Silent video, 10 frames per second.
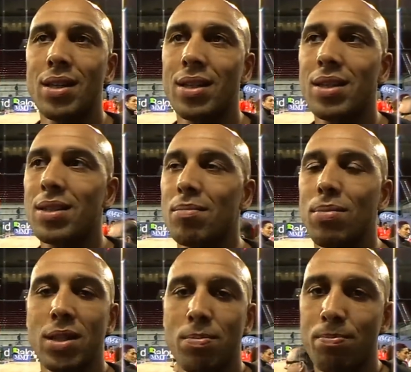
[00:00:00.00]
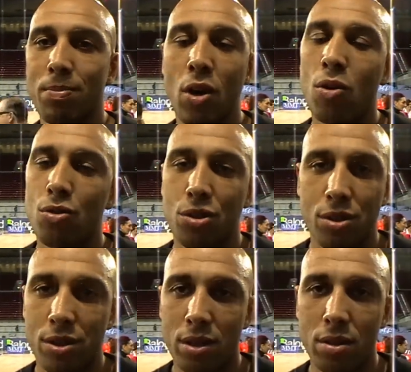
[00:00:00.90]
He's the best
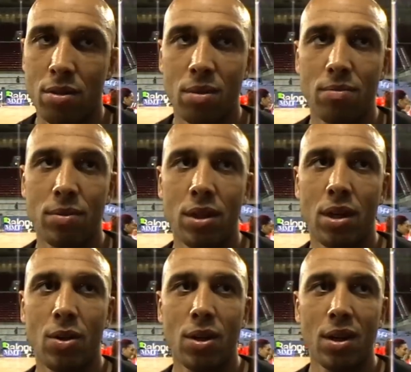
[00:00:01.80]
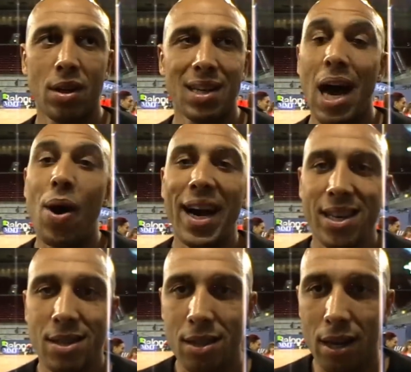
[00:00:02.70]
coach in Europe, you know. Now I
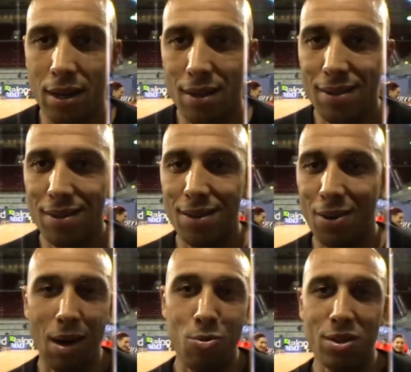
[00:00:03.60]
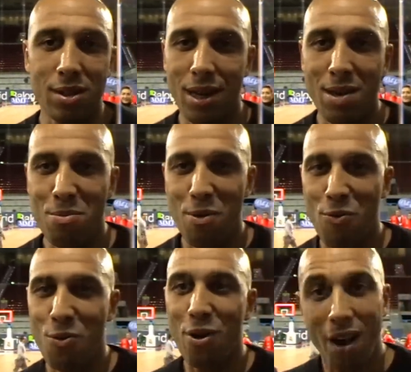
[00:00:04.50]
can say it. You know, I wouldn't say it
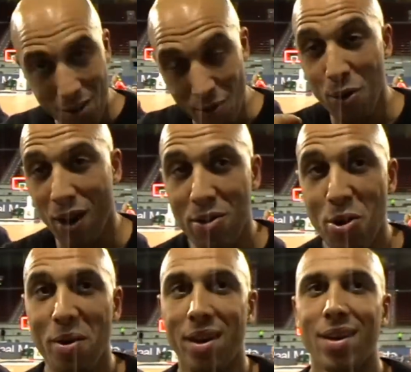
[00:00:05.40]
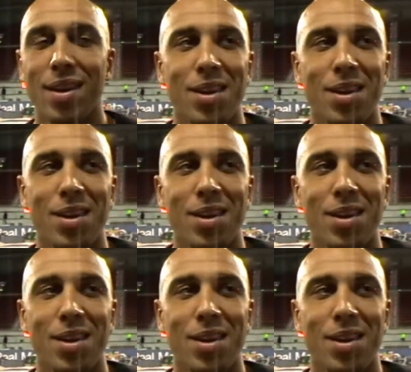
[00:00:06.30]
before, even though I knew it.